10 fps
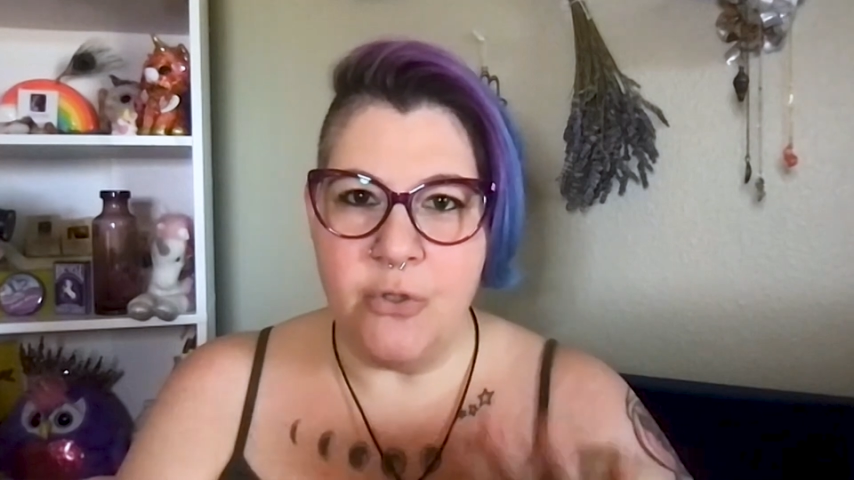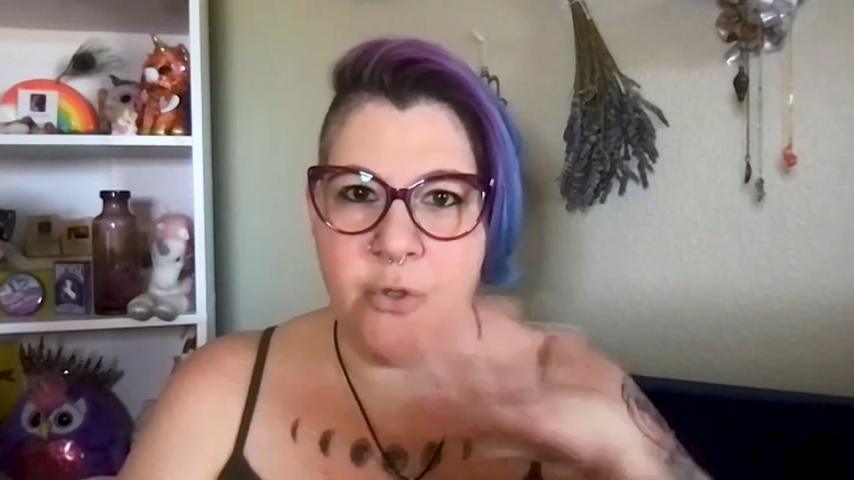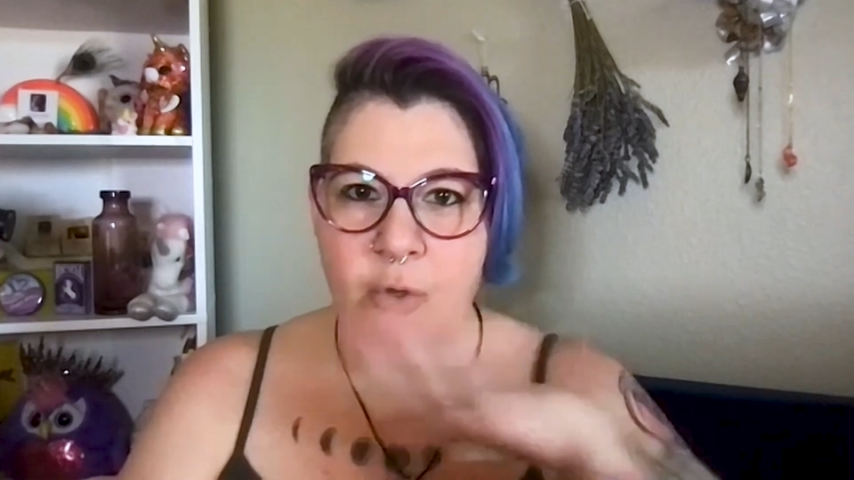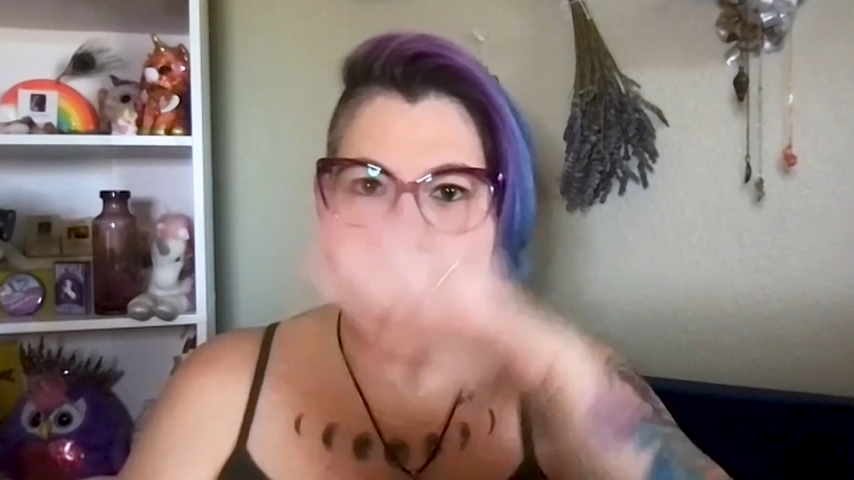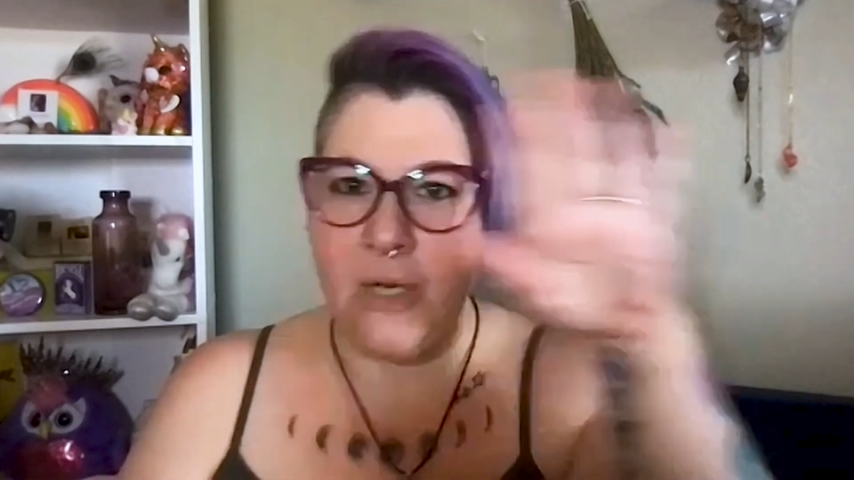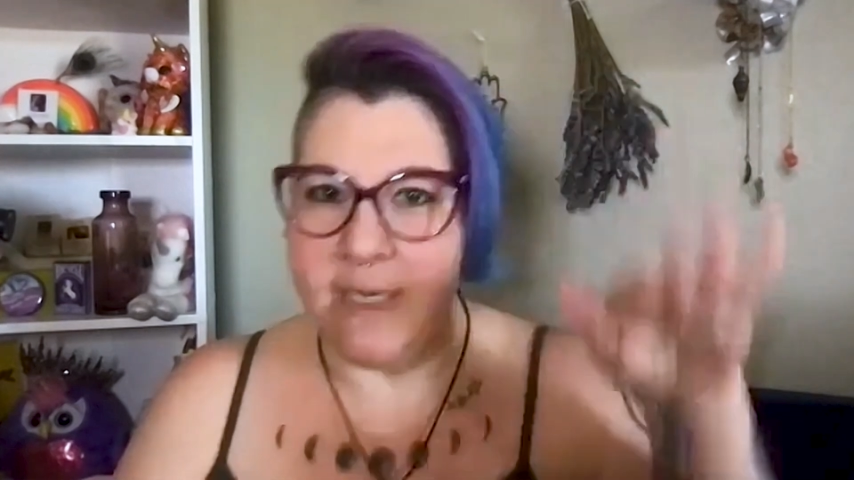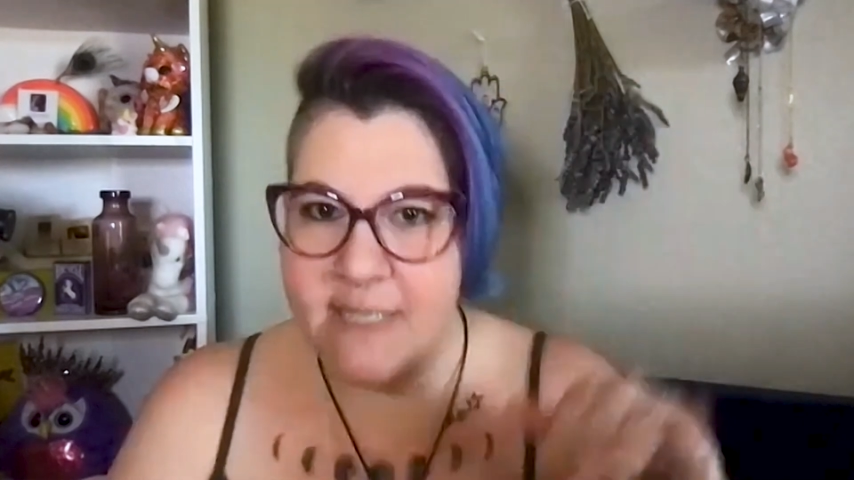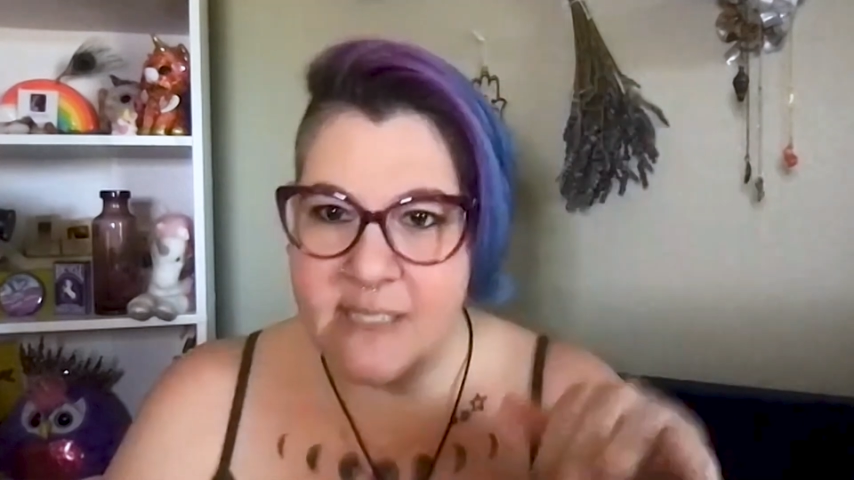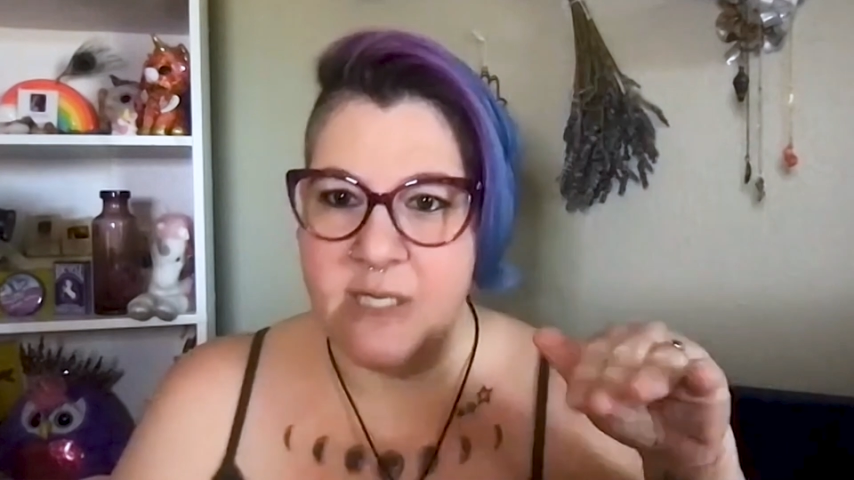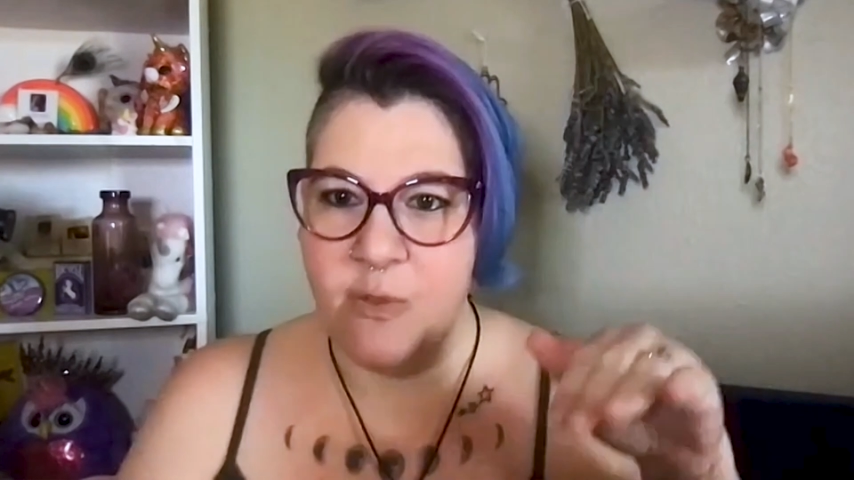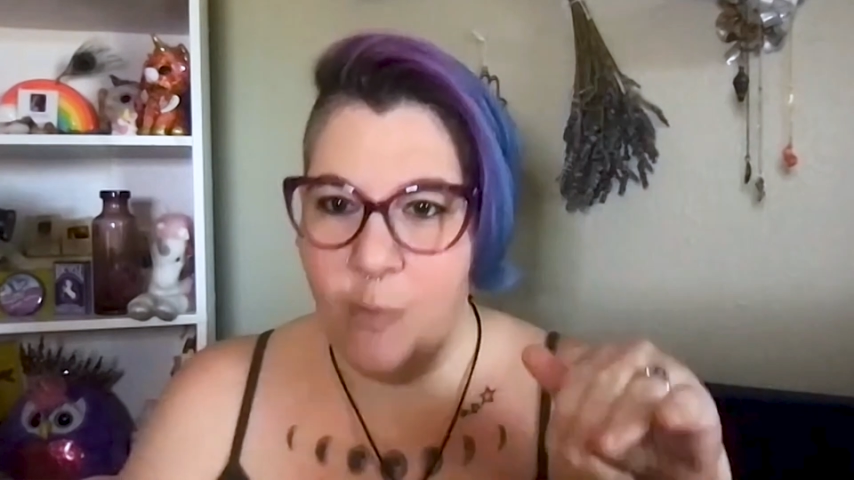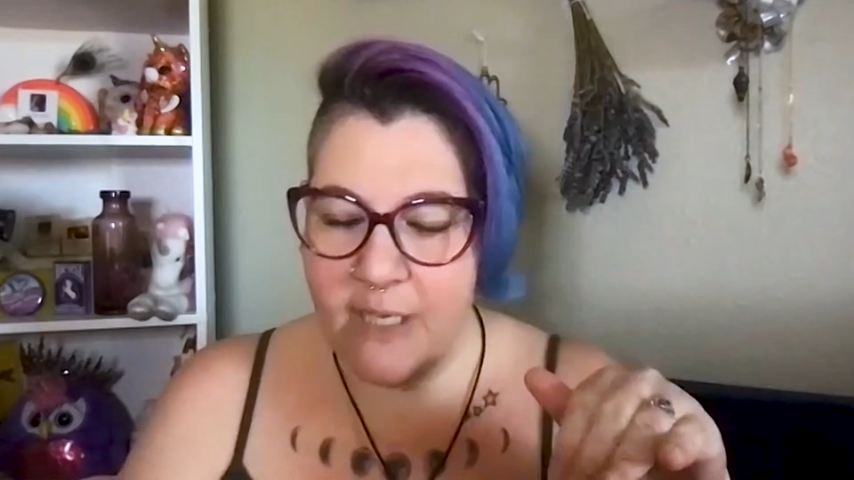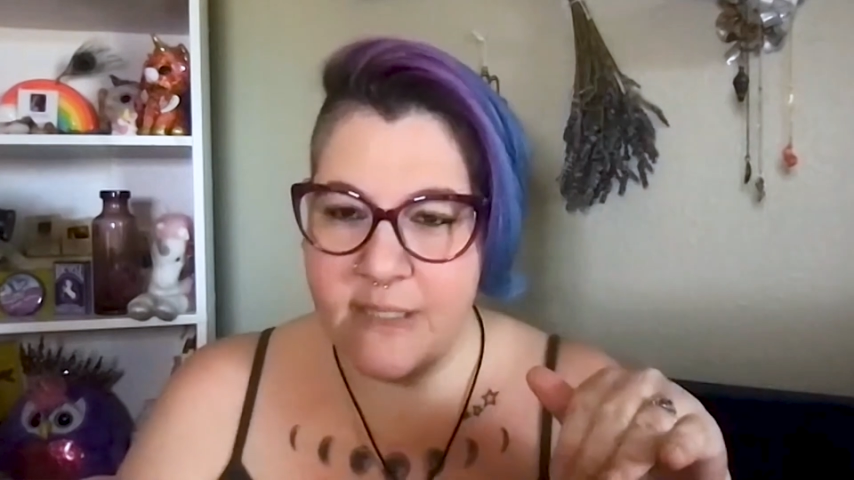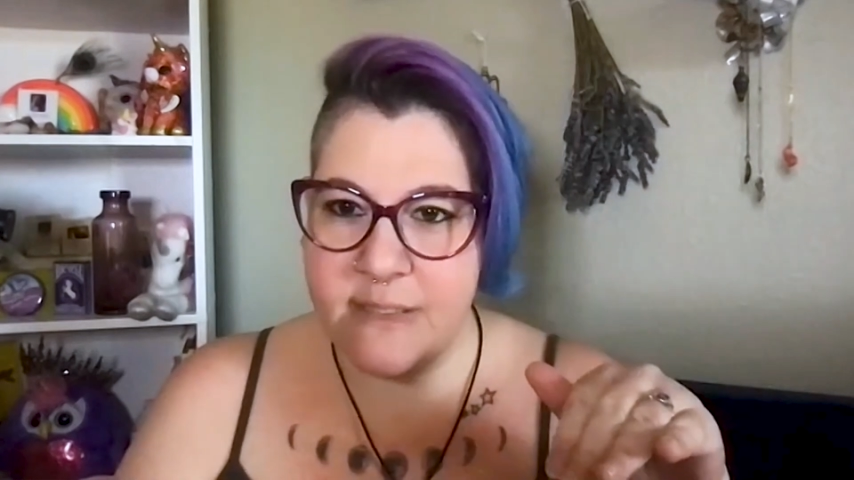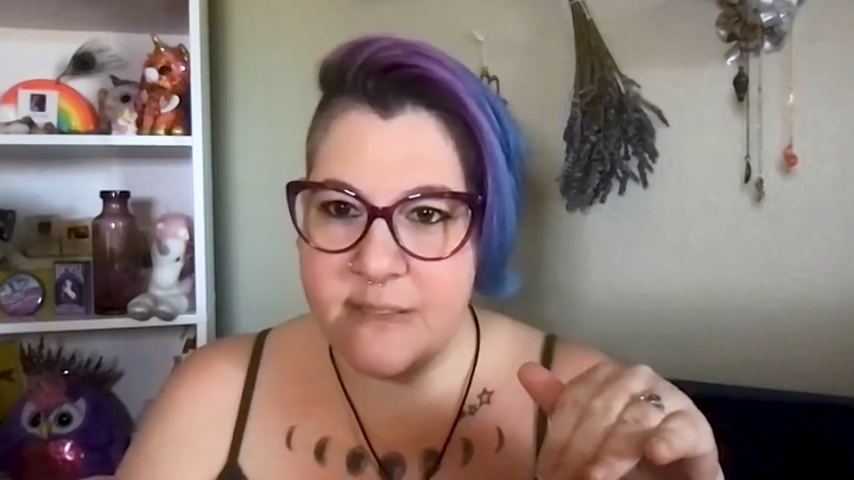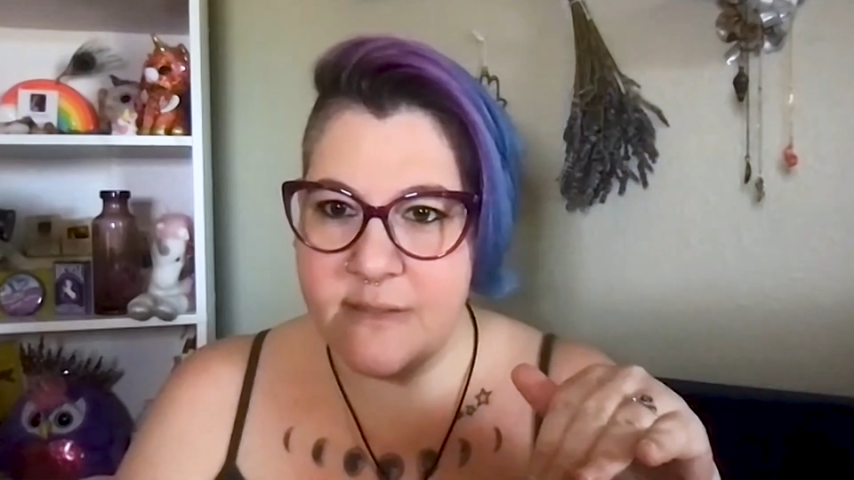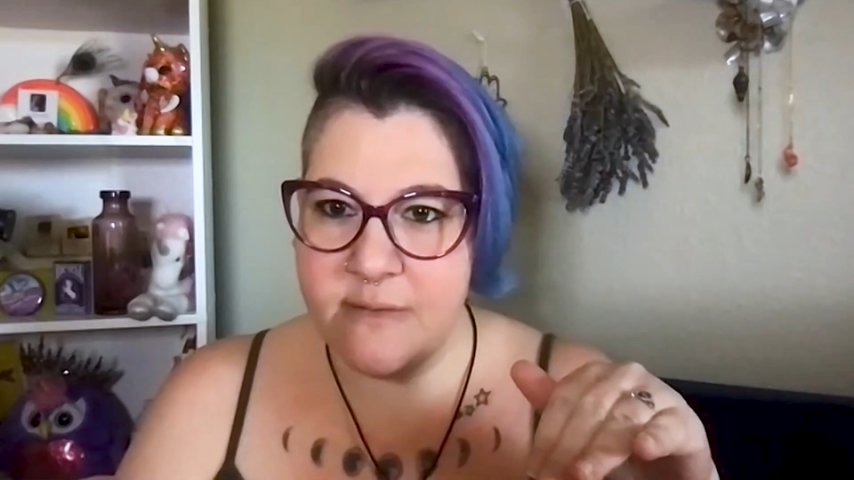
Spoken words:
your identity was.